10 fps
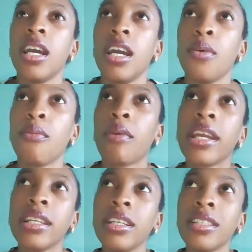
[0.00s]
When
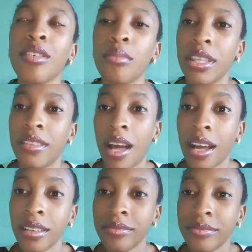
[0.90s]
he told me that
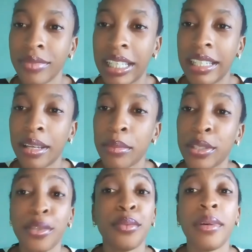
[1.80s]
he needed me to
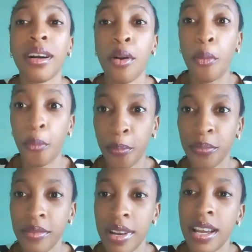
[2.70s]
go back home
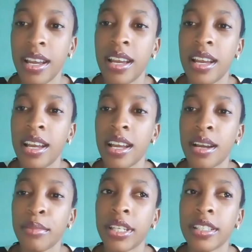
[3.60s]

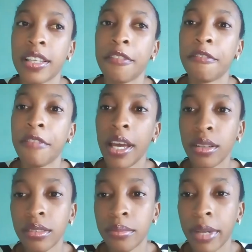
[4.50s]
because he
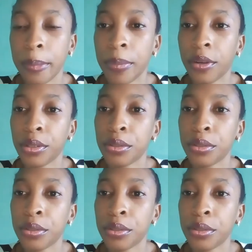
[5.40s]
felt my parents